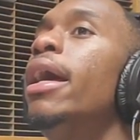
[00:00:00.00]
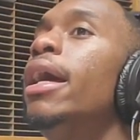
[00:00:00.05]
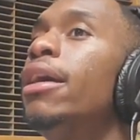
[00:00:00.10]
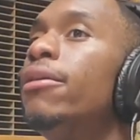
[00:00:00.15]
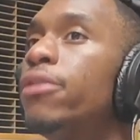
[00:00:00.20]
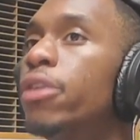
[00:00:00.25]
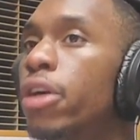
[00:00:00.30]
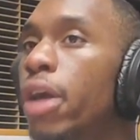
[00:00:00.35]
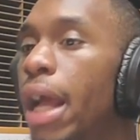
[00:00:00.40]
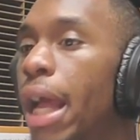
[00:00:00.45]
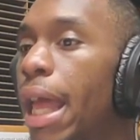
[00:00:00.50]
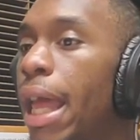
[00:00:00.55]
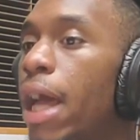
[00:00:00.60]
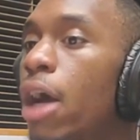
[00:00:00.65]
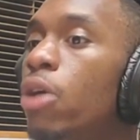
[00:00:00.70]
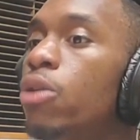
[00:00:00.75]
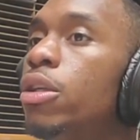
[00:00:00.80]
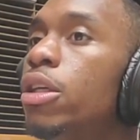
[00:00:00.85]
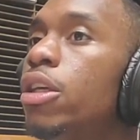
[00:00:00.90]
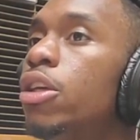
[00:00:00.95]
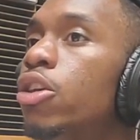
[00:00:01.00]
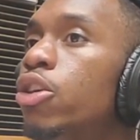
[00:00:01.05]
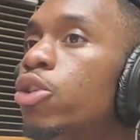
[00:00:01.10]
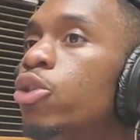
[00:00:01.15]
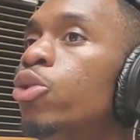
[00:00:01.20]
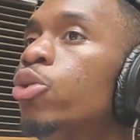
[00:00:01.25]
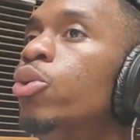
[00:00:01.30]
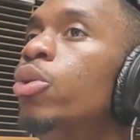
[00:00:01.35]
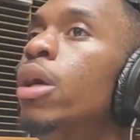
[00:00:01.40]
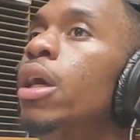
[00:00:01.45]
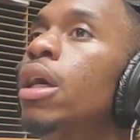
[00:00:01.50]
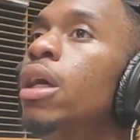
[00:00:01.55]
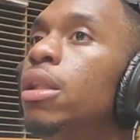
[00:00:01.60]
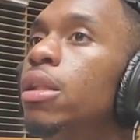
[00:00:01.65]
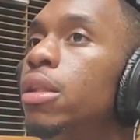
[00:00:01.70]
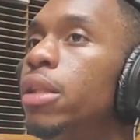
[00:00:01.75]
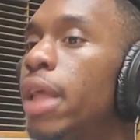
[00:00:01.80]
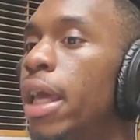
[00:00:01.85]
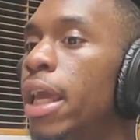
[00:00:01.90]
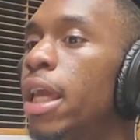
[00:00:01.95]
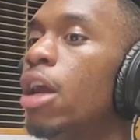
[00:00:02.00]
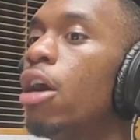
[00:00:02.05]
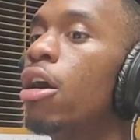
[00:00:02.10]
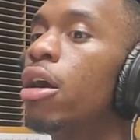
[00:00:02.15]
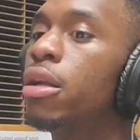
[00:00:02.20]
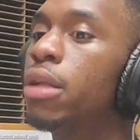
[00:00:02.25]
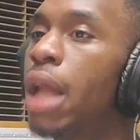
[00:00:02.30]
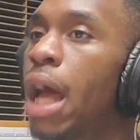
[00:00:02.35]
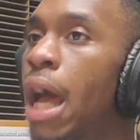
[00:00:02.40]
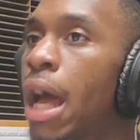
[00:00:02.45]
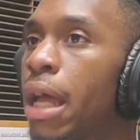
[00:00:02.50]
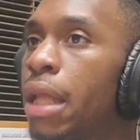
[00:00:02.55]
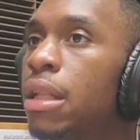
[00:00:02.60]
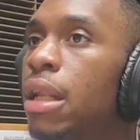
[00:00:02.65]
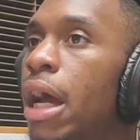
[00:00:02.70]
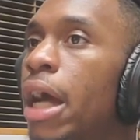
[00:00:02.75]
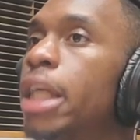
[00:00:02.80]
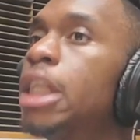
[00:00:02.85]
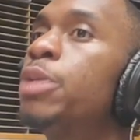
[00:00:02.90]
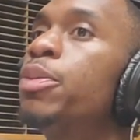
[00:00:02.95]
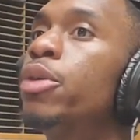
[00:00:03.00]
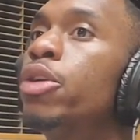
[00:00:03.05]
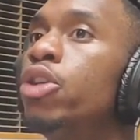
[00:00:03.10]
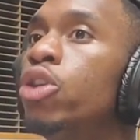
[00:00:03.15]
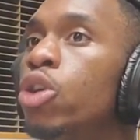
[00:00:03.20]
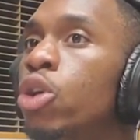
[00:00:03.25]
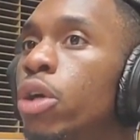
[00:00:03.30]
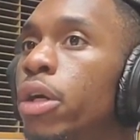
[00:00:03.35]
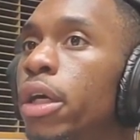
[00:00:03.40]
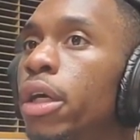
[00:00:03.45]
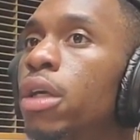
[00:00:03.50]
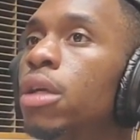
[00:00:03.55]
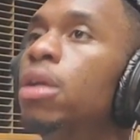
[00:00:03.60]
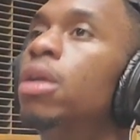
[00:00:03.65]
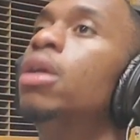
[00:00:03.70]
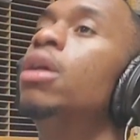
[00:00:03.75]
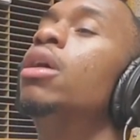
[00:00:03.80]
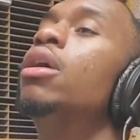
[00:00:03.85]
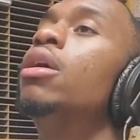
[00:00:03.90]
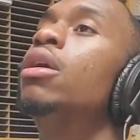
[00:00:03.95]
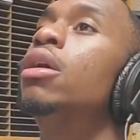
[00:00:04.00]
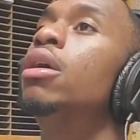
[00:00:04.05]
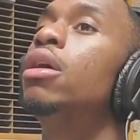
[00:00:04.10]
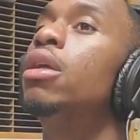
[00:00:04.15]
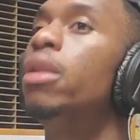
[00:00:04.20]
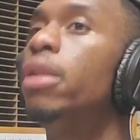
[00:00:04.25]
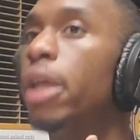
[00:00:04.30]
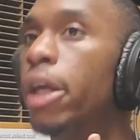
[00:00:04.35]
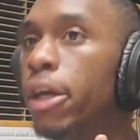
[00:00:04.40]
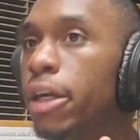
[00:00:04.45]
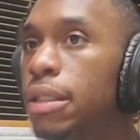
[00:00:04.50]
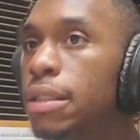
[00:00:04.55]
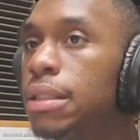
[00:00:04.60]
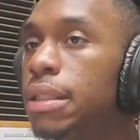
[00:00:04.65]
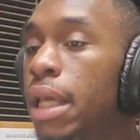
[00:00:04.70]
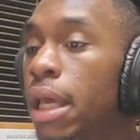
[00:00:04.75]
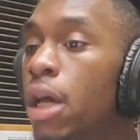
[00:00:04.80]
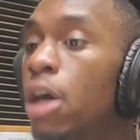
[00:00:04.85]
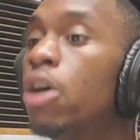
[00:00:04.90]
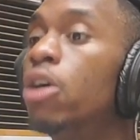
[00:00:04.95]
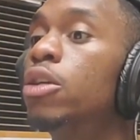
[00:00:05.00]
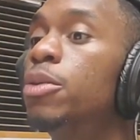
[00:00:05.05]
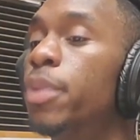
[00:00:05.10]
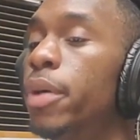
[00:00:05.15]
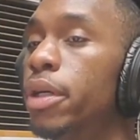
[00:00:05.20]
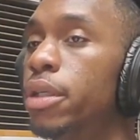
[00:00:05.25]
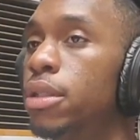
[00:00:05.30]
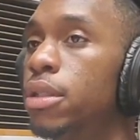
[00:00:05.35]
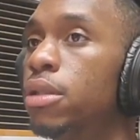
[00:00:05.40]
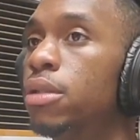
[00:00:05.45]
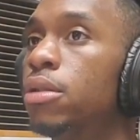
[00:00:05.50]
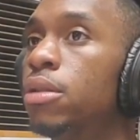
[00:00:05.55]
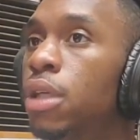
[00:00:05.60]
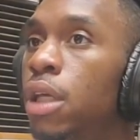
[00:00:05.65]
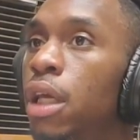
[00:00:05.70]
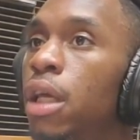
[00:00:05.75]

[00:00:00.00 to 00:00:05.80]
If they're hounding you, they are not an entrepreneur. They're a salesperson.